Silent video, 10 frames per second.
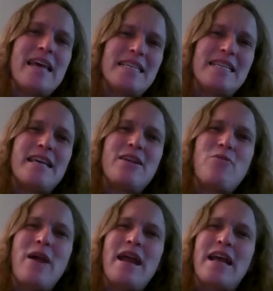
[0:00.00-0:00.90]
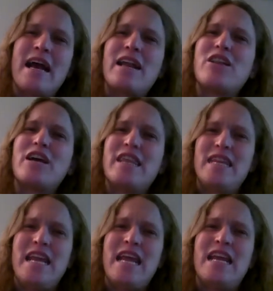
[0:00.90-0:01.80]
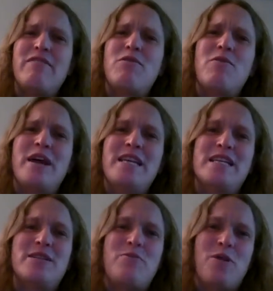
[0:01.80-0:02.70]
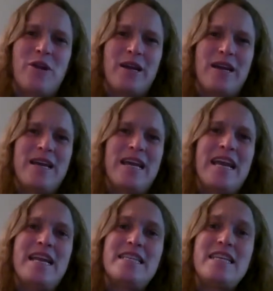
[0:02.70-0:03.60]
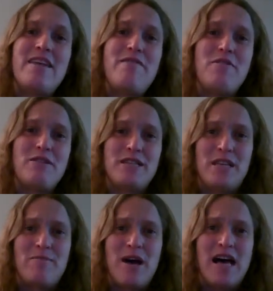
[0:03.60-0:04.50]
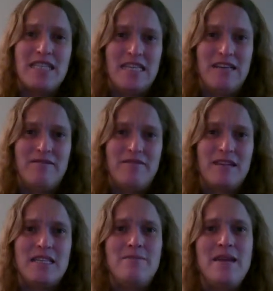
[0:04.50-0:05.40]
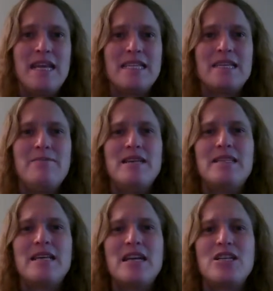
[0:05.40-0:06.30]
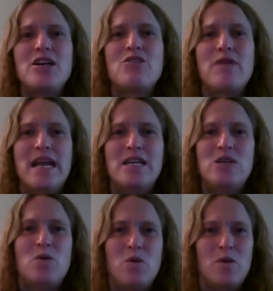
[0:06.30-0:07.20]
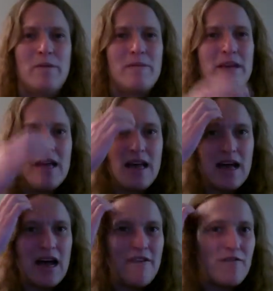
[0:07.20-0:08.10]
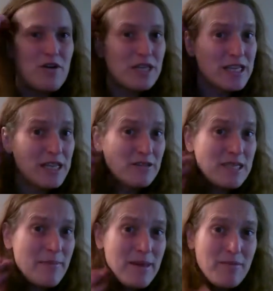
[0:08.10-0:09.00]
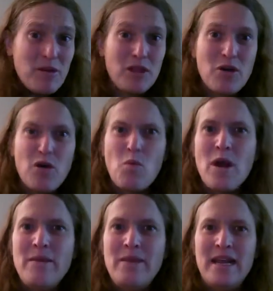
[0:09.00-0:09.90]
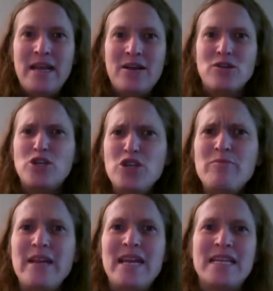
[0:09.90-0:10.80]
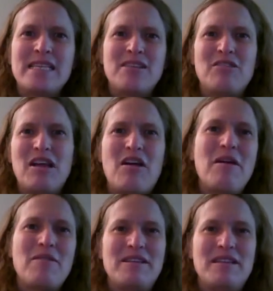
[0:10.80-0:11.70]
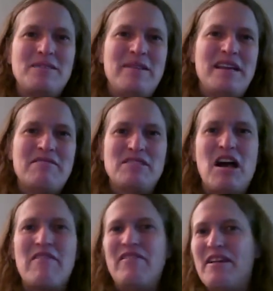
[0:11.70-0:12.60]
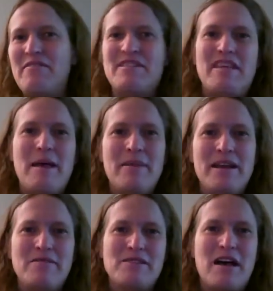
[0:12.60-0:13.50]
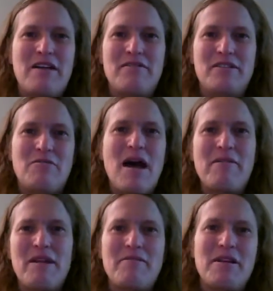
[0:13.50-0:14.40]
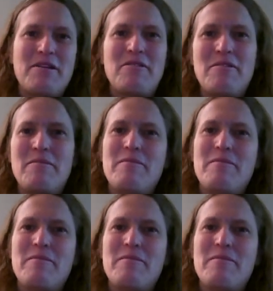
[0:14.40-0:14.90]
that's another way to kind of look at the negative and why it doesn't work. And instead focus on the positive, because meetings can be such a great tool. Unfortunately, though, some people only go to one meeting or two meetings and they're like, oh, I went to this meeting, it was awful, and I went to that meeting, it was awful. Why would I want to go to a